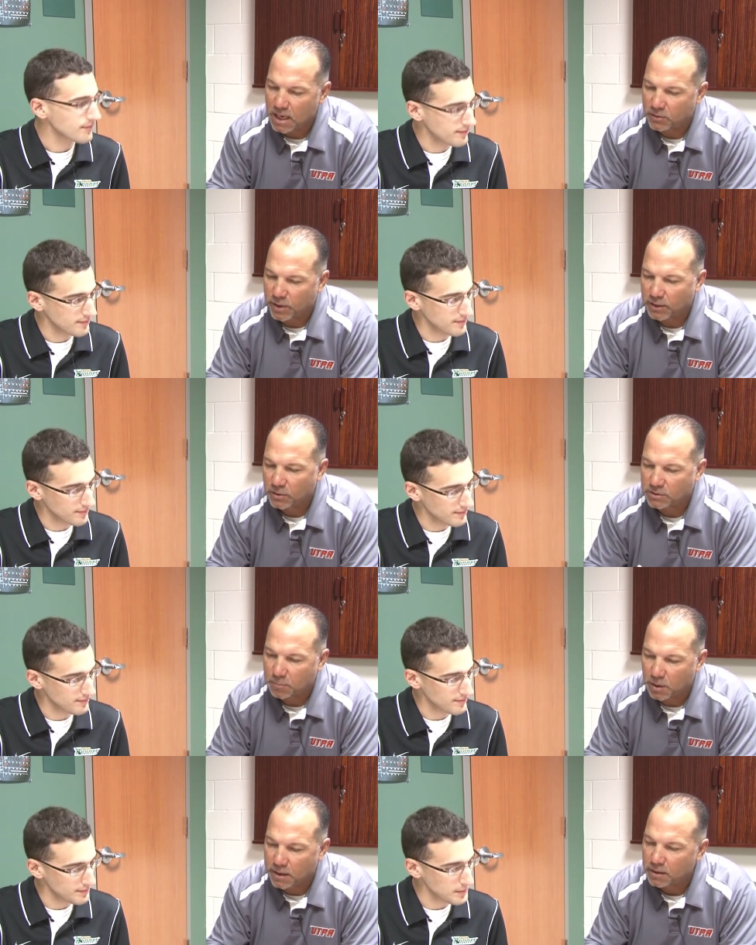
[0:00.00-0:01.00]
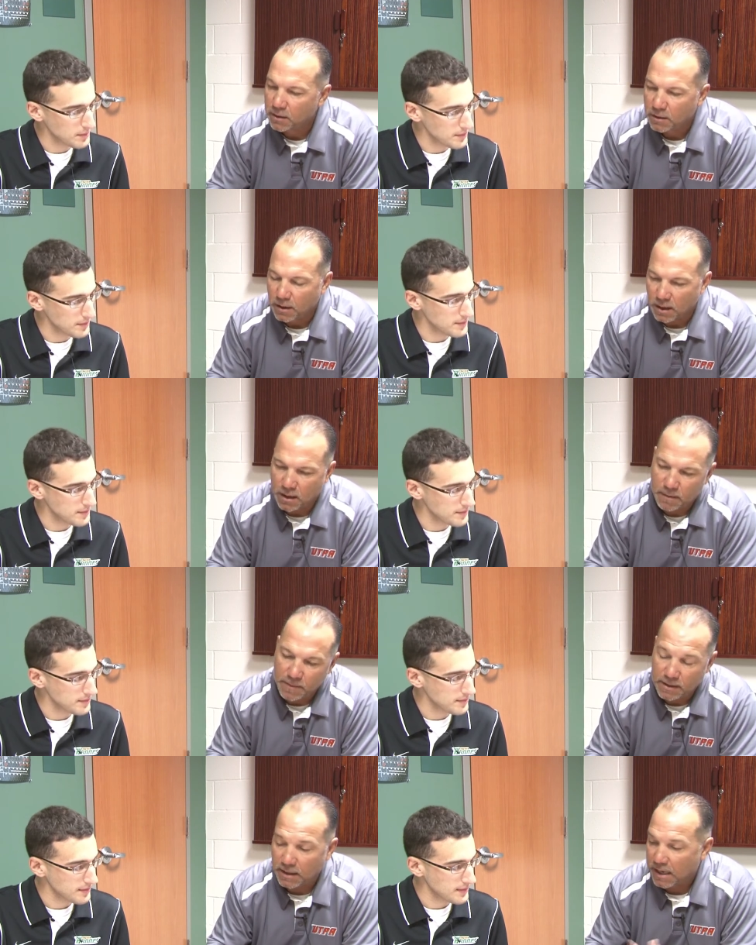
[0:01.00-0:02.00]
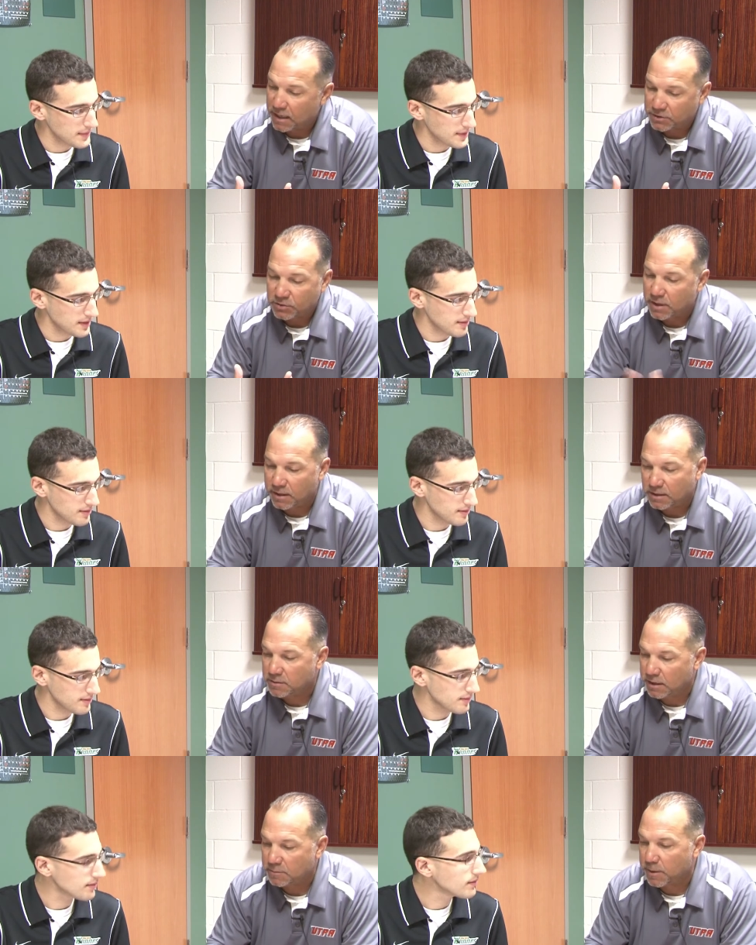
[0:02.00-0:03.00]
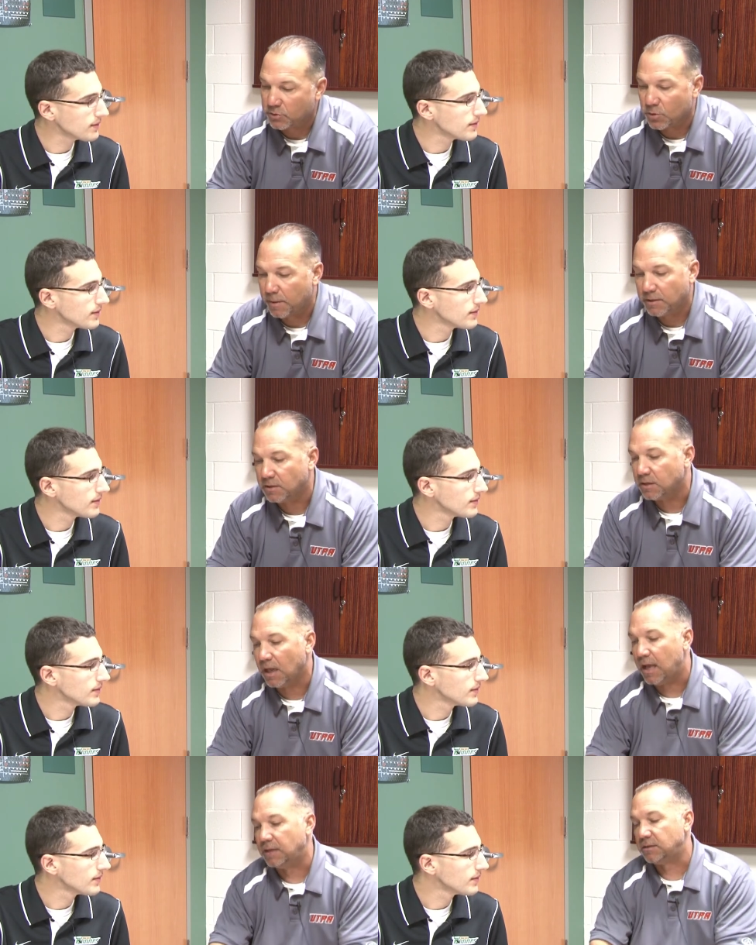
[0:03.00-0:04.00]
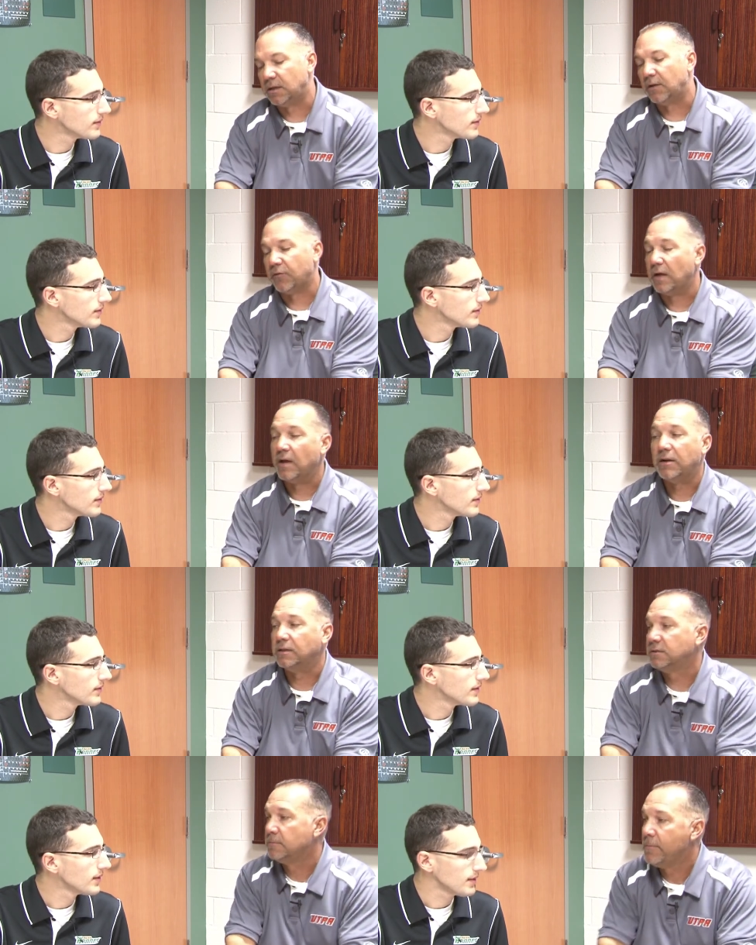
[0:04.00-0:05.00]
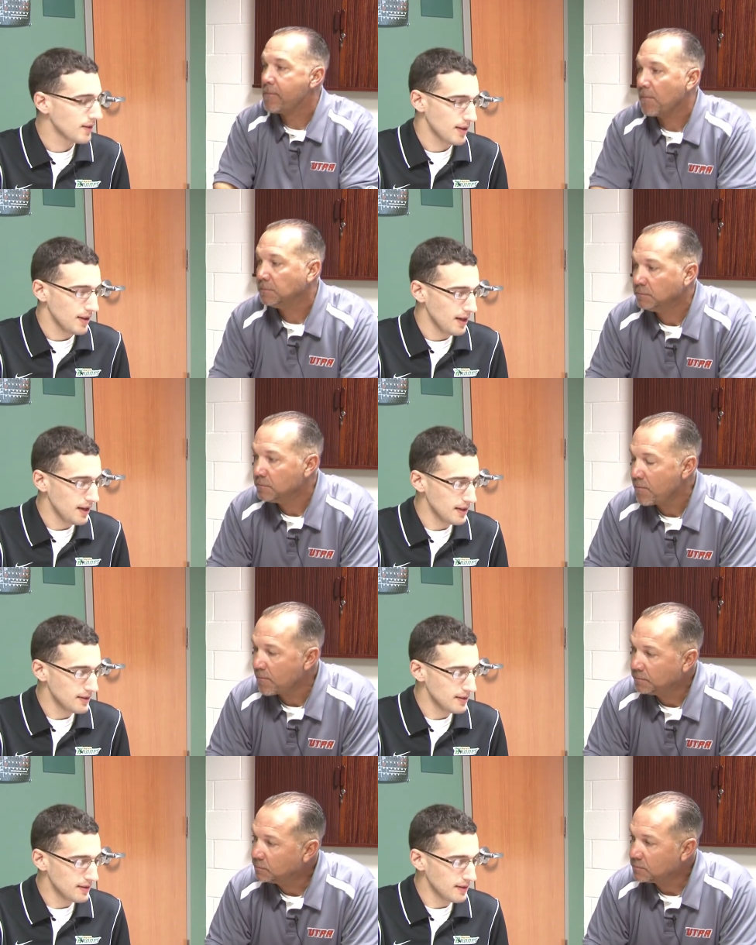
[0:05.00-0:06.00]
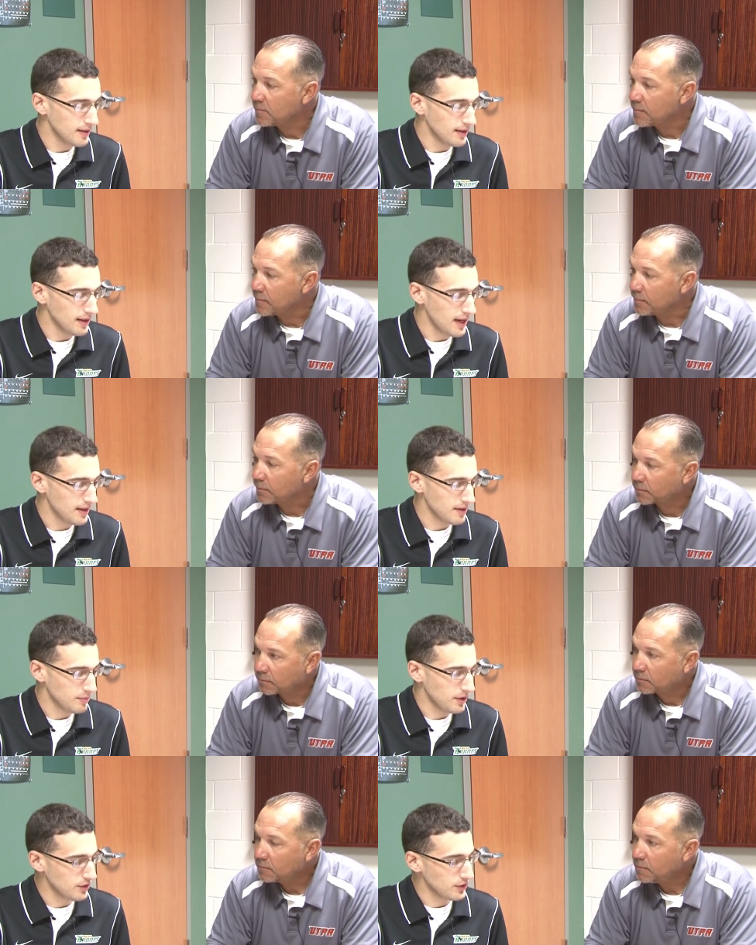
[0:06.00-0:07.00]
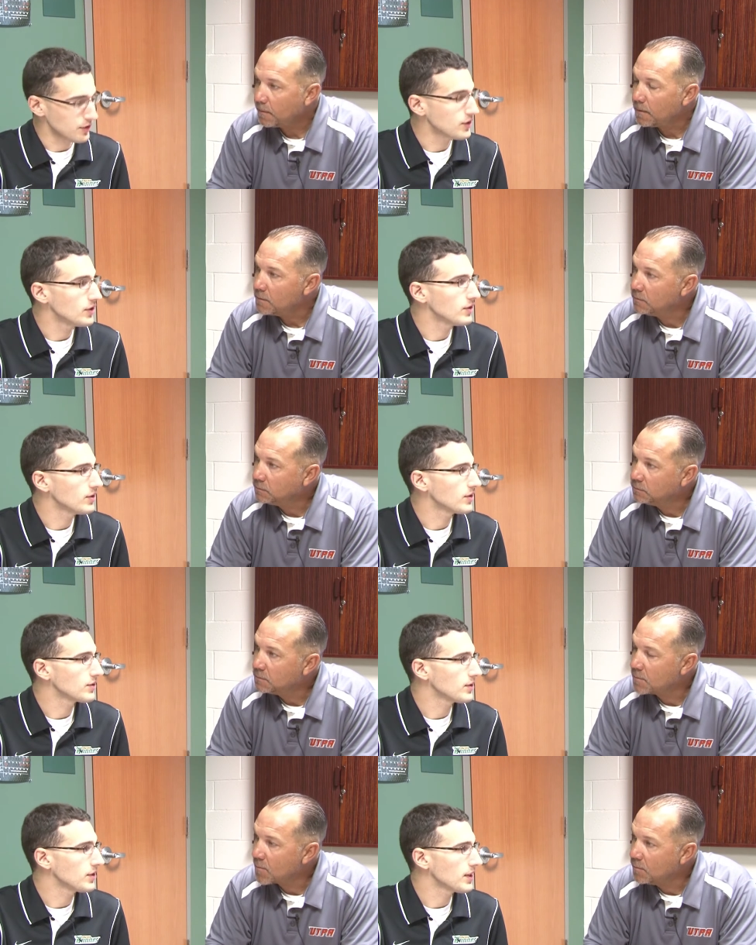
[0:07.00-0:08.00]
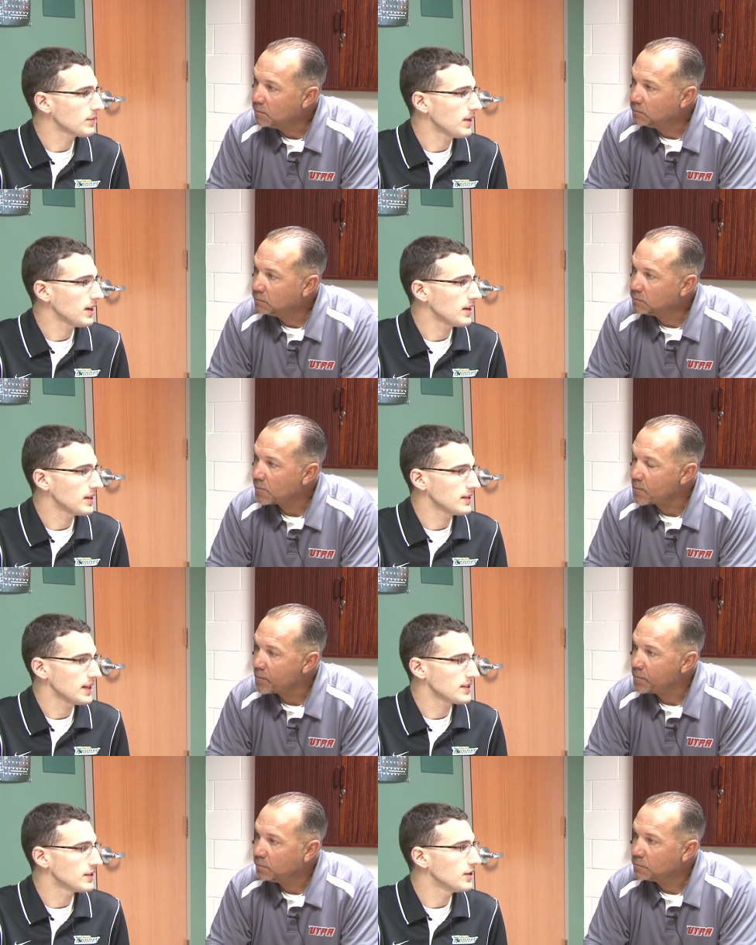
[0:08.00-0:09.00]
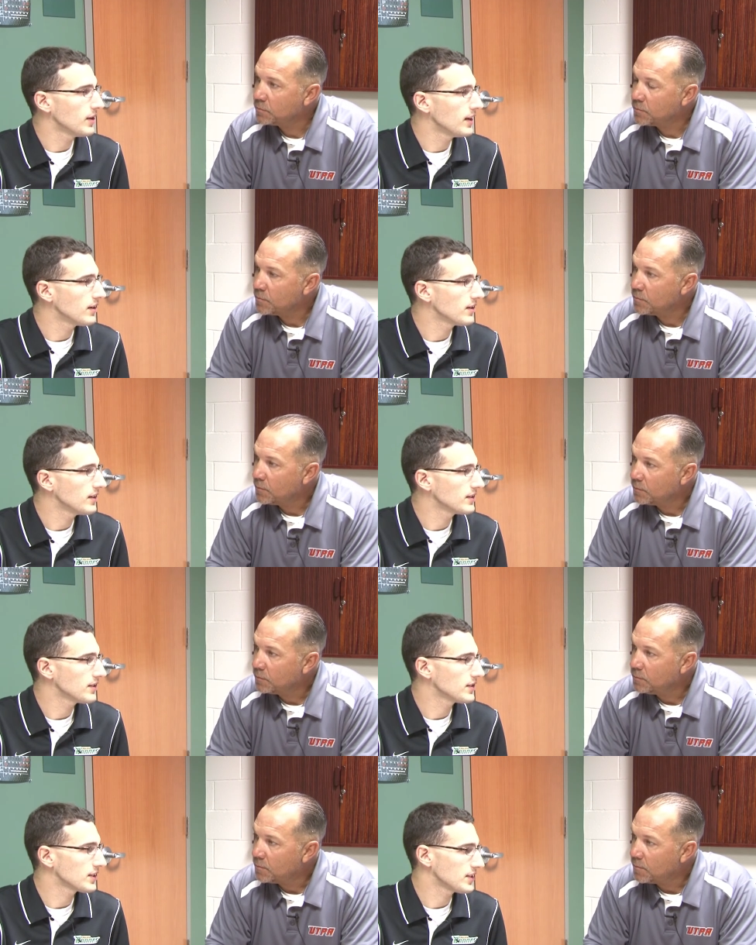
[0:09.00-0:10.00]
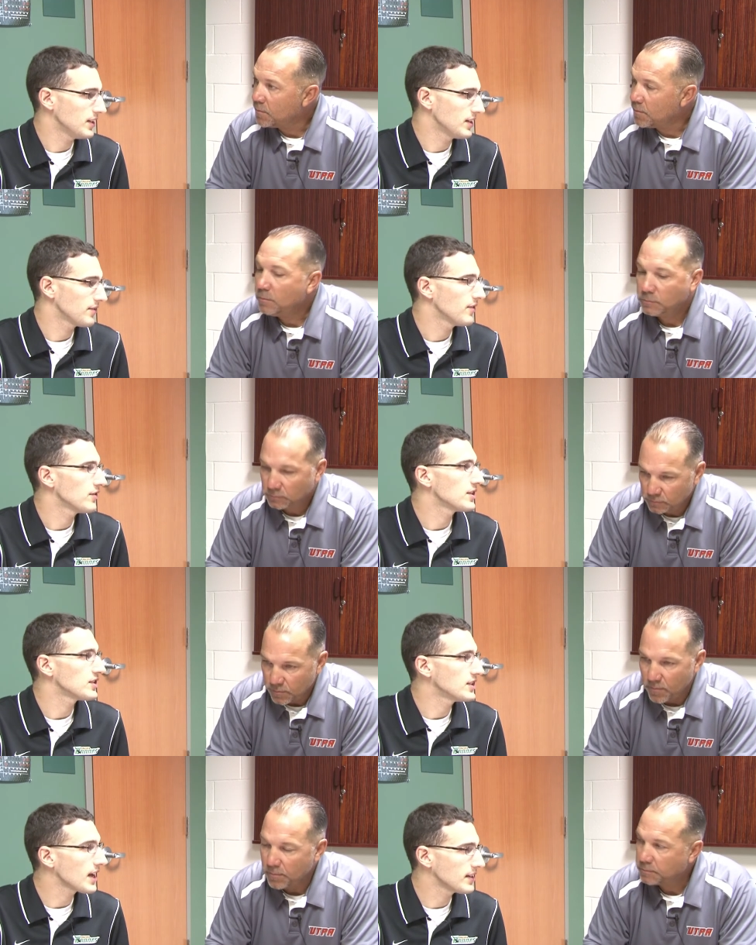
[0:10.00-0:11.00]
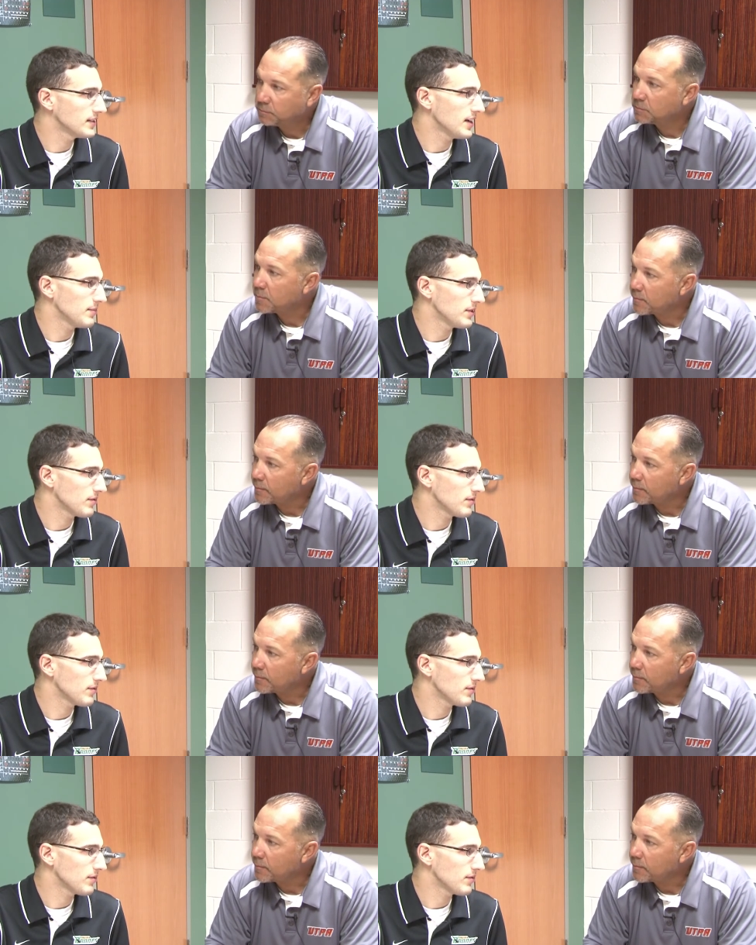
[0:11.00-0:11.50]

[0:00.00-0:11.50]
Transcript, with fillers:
Speaker 1: of credit goes to Blake, and as you said, he's been tremendous the last 5 outings.
Speaker 2: And a lot of composure too, because when you think about it, he takes a no-hitter into the 6th inning for the 2nd time in